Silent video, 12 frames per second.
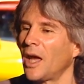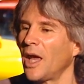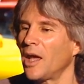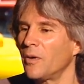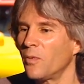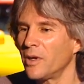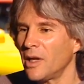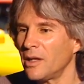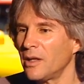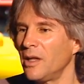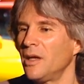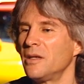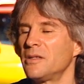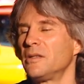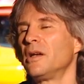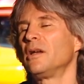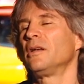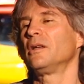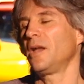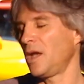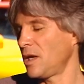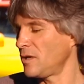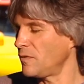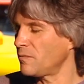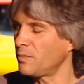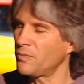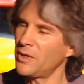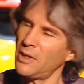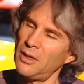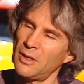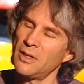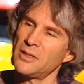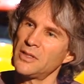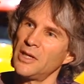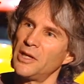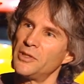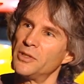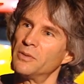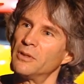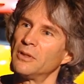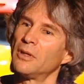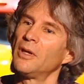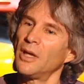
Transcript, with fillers: And when that thing is done, and you've done it on schedule,